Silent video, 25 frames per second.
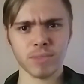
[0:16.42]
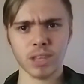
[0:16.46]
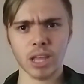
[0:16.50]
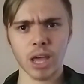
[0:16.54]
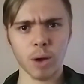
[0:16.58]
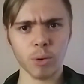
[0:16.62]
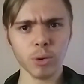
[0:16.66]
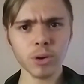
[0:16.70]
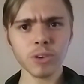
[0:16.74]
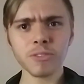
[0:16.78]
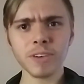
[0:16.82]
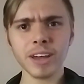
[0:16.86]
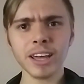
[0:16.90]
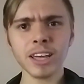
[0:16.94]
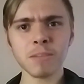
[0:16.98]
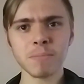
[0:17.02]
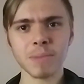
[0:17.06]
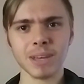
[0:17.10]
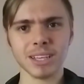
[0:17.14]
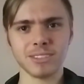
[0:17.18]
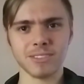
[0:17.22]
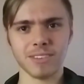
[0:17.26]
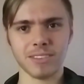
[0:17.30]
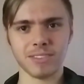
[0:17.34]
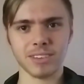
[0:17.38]
I wonder if I can
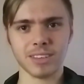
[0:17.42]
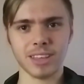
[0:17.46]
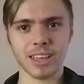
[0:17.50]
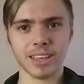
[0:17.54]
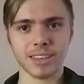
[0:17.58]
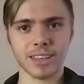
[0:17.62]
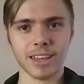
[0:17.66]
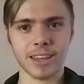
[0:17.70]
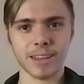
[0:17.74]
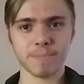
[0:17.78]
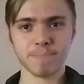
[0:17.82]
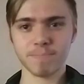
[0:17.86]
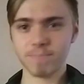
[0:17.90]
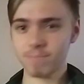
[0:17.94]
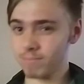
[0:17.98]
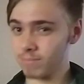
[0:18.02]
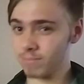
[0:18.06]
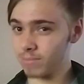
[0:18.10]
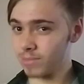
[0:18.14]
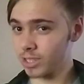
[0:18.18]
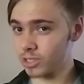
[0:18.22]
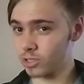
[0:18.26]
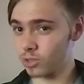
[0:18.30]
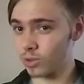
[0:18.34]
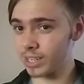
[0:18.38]
make something like that.
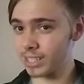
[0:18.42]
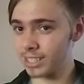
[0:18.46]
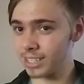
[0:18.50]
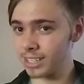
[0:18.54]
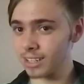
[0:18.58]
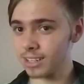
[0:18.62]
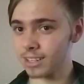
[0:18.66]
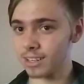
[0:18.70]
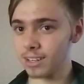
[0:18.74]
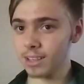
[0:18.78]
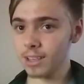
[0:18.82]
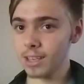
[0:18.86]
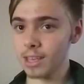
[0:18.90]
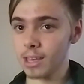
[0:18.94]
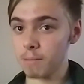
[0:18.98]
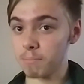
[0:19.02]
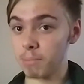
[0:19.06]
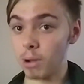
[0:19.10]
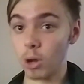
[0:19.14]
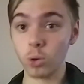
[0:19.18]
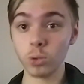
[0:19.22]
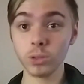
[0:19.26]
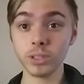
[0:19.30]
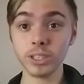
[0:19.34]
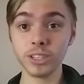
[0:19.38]
So I did, but
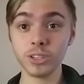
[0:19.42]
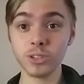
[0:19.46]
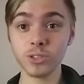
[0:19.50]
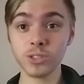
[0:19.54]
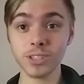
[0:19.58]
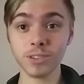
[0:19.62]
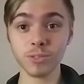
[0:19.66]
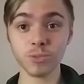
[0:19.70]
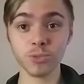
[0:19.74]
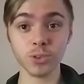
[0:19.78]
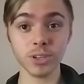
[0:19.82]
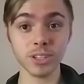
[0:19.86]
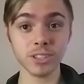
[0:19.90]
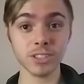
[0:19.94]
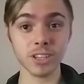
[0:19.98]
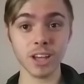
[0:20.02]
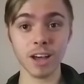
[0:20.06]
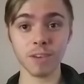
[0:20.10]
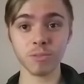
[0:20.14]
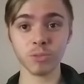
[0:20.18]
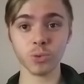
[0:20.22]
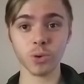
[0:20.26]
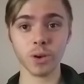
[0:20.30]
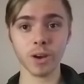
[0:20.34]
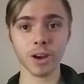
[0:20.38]
only using free
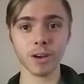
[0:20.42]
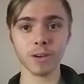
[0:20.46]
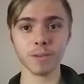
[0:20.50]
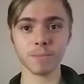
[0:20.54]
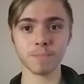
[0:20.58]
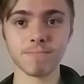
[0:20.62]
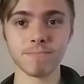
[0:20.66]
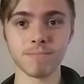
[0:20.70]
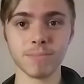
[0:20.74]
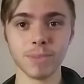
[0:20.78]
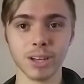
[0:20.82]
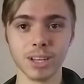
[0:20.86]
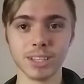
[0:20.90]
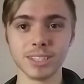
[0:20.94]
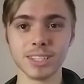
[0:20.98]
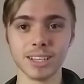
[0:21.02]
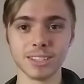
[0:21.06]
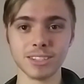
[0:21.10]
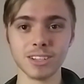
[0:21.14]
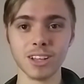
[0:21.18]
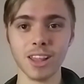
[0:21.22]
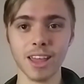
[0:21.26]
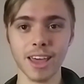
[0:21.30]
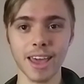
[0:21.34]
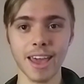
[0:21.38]
software, because that's
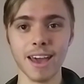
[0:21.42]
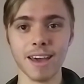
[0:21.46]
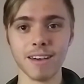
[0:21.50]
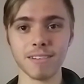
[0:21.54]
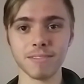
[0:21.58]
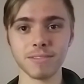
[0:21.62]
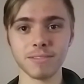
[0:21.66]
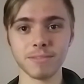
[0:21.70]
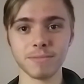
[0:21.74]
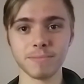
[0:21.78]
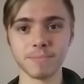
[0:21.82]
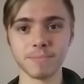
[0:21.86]
all I have.